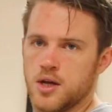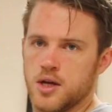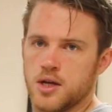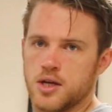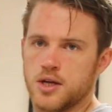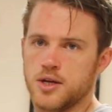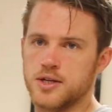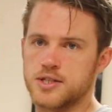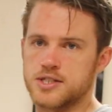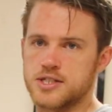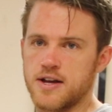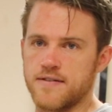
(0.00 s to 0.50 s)

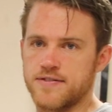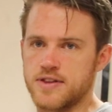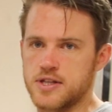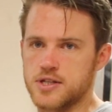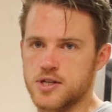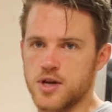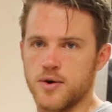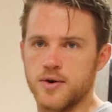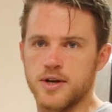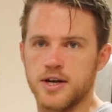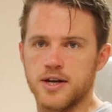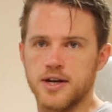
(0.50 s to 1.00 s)
good stuff that's
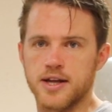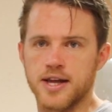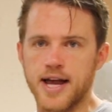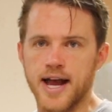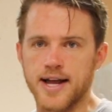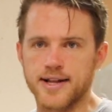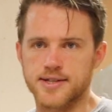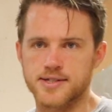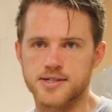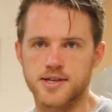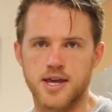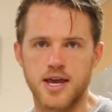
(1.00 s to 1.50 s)
going into
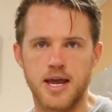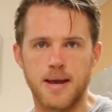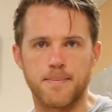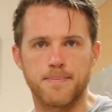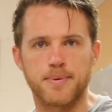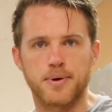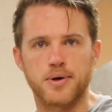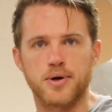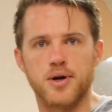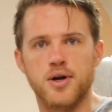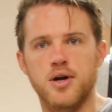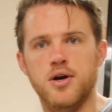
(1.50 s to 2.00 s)
Cat's
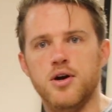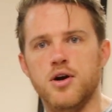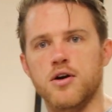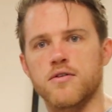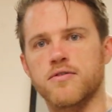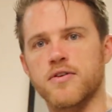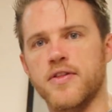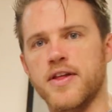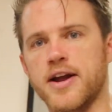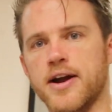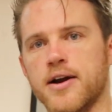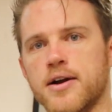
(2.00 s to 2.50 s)
Camper
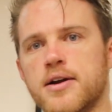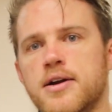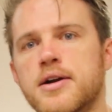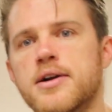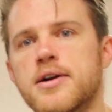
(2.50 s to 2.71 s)
over there.